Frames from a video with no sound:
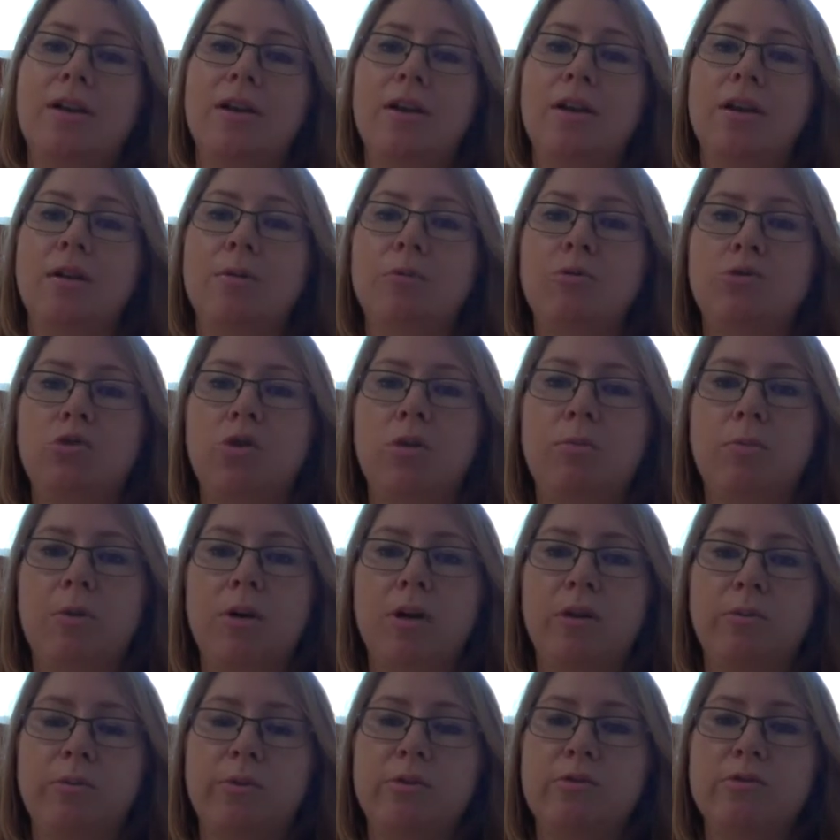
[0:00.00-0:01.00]
and I'm joined
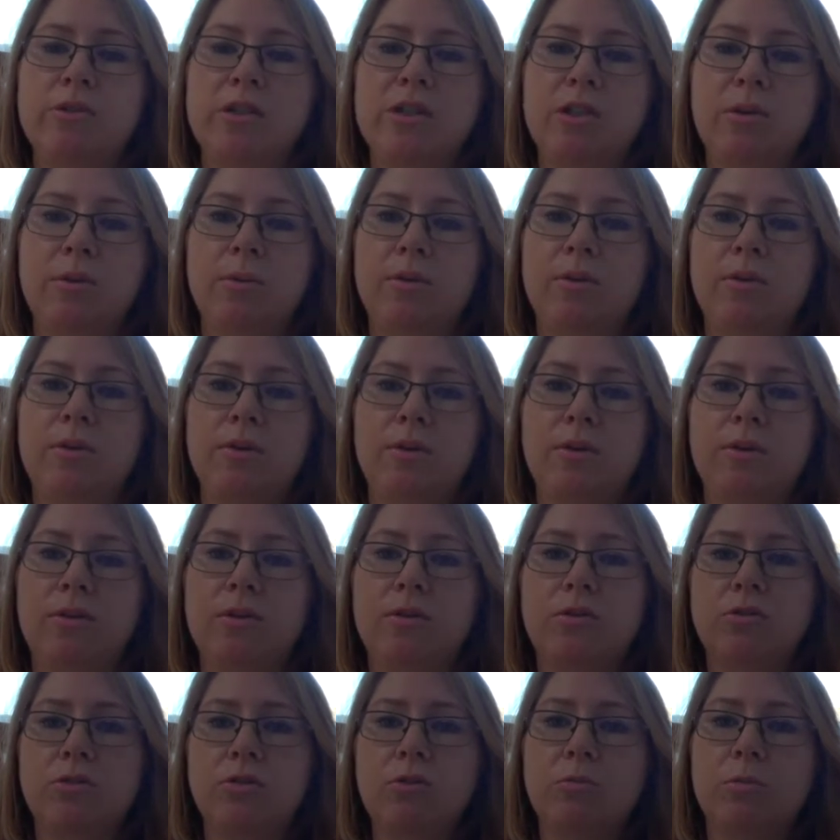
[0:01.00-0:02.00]
by Rosie with her
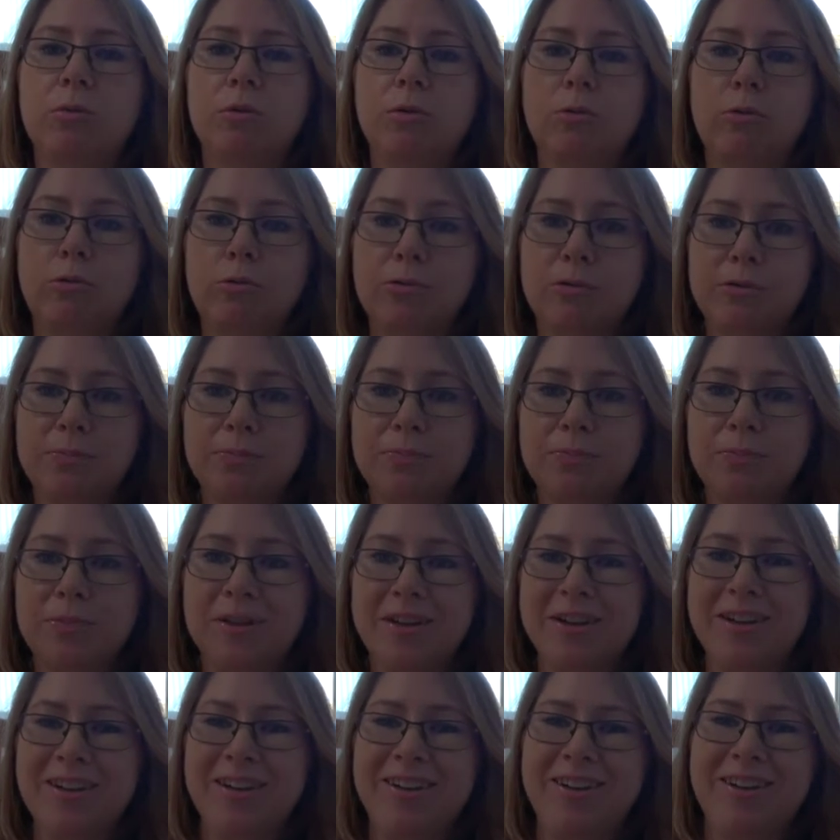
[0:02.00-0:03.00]
two balls.
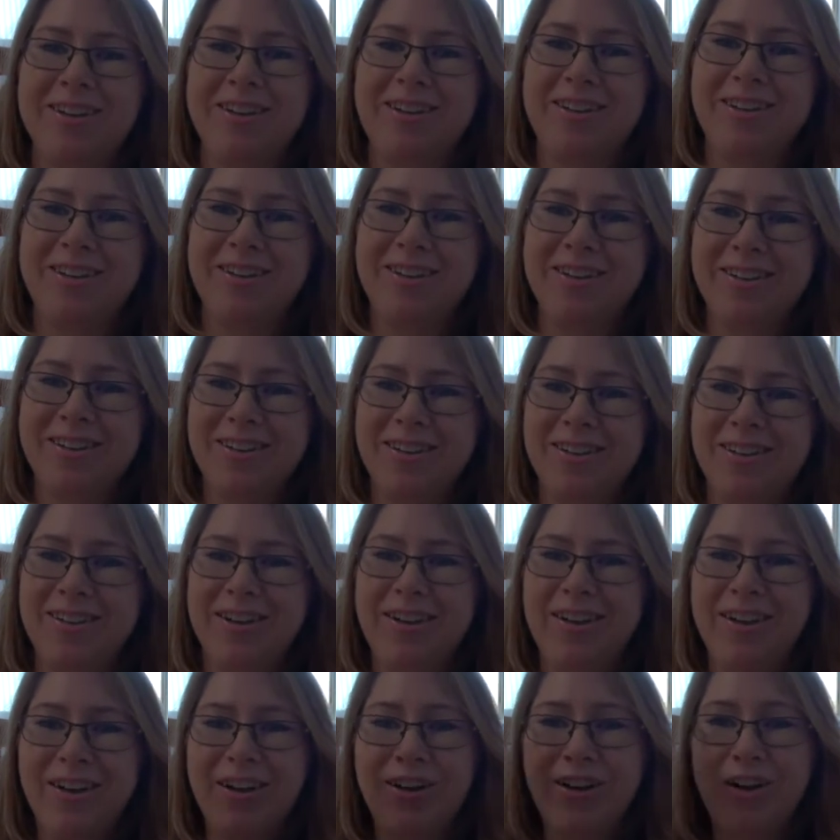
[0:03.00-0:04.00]
I
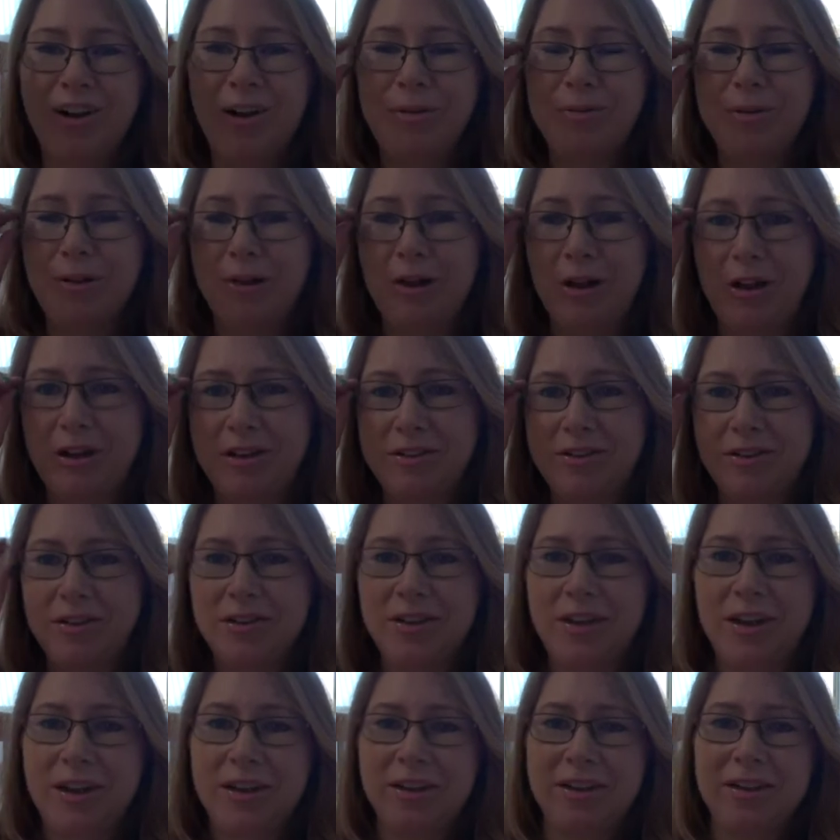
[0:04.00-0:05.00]
hope the lighting's
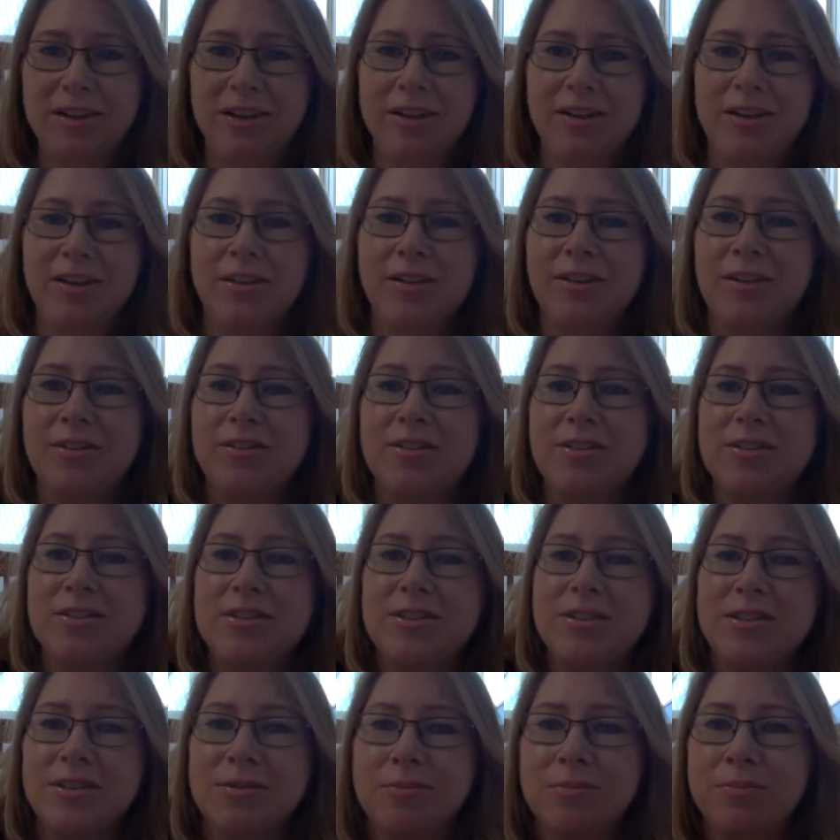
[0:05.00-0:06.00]
okay in here. It's
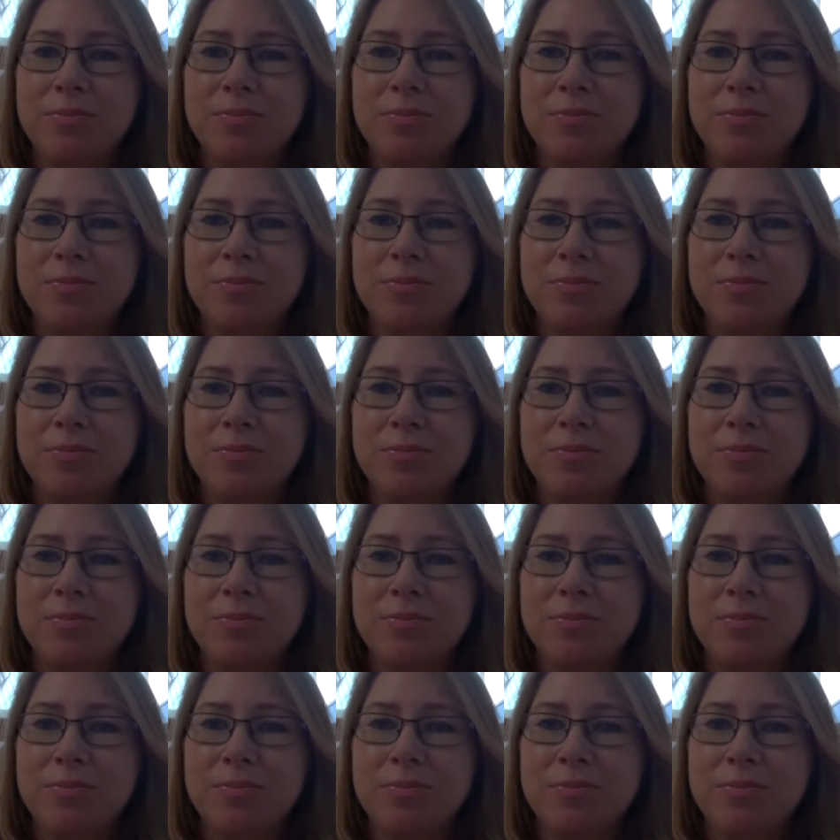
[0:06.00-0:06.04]
just